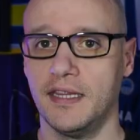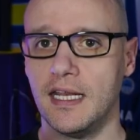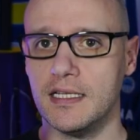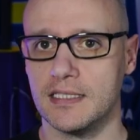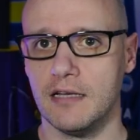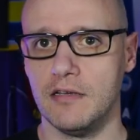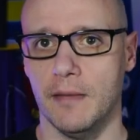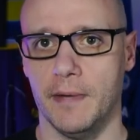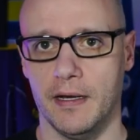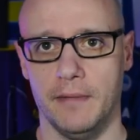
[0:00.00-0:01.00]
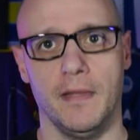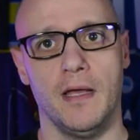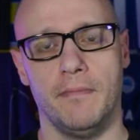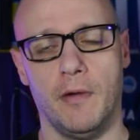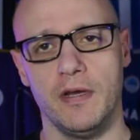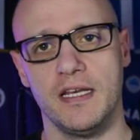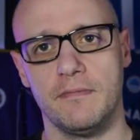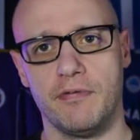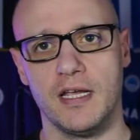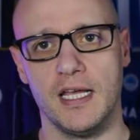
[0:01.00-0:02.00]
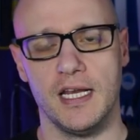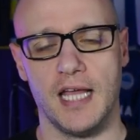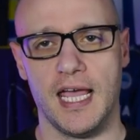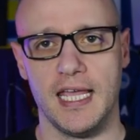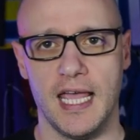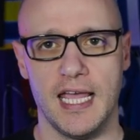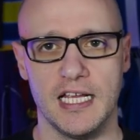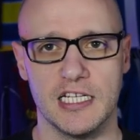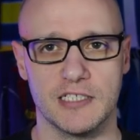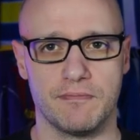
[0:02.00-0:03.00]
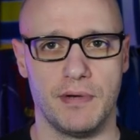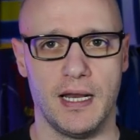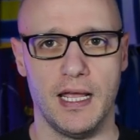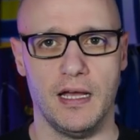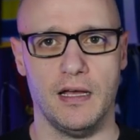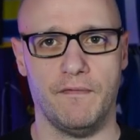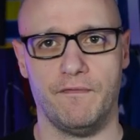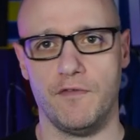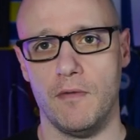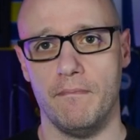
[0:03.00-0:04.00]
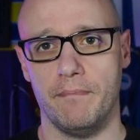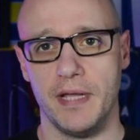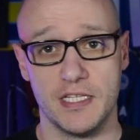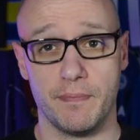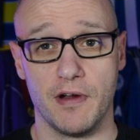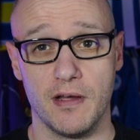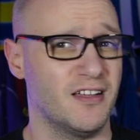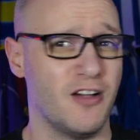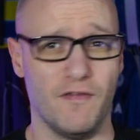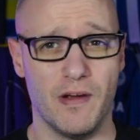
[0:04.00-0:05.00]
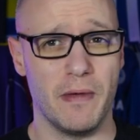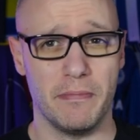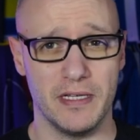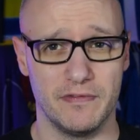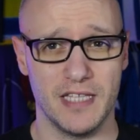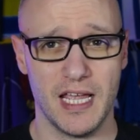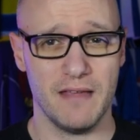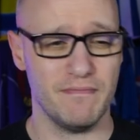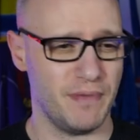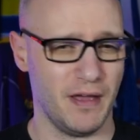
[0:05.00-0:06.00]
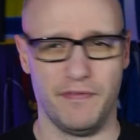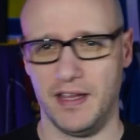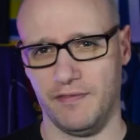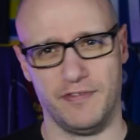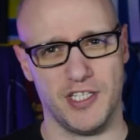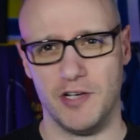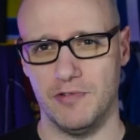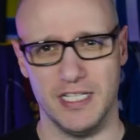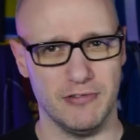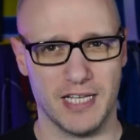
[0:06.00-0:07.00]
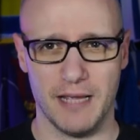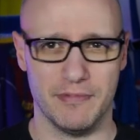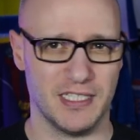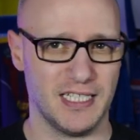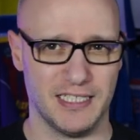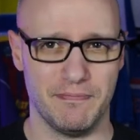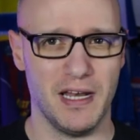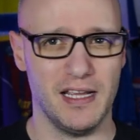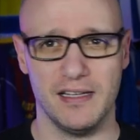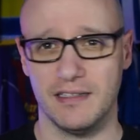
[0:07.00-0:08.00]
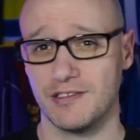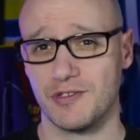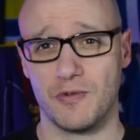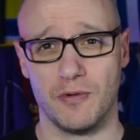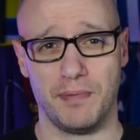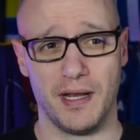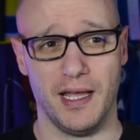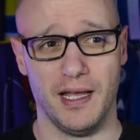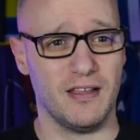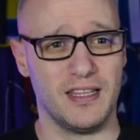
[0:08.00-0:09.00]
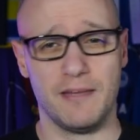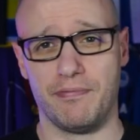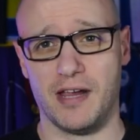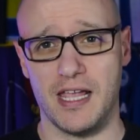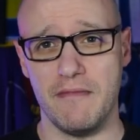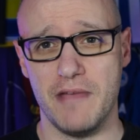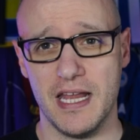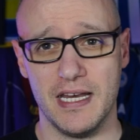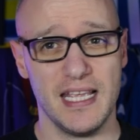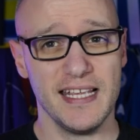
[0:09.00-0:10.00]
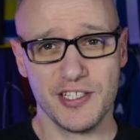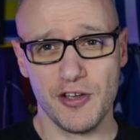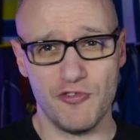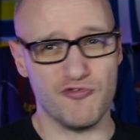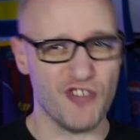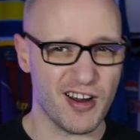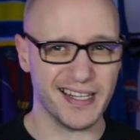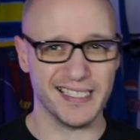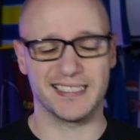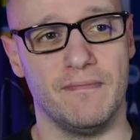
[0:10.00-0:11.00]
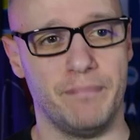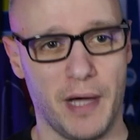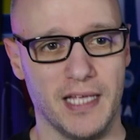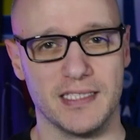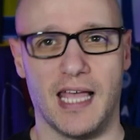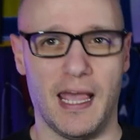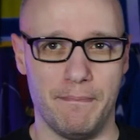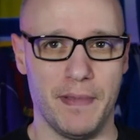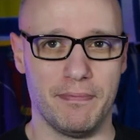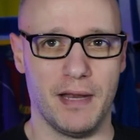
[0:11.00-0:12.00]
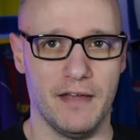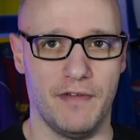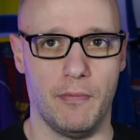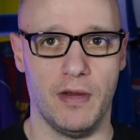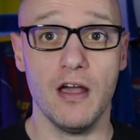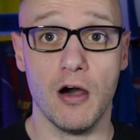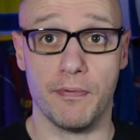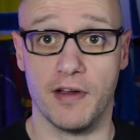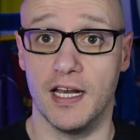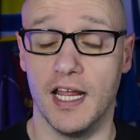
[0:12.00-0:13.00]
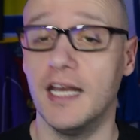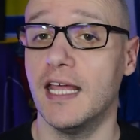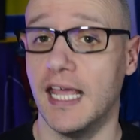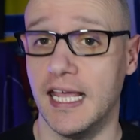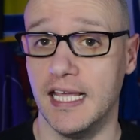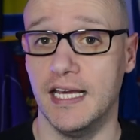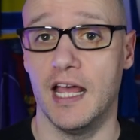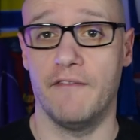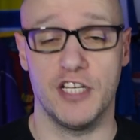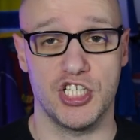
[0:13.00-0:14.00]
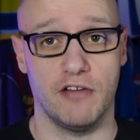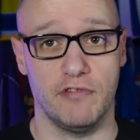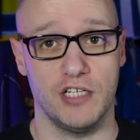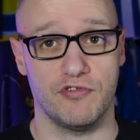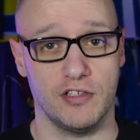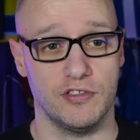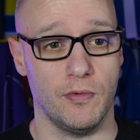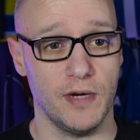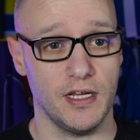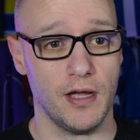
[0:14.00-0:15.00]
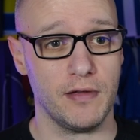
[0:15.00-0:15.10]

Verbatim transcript: didn't tell you about him, but we did bring in an English player from Peterborough. Can't remember his name, but I think the total deal came to six million. Squad player, did bring him in. He's doing all right. But a big player that we are bringing in in the January transfer window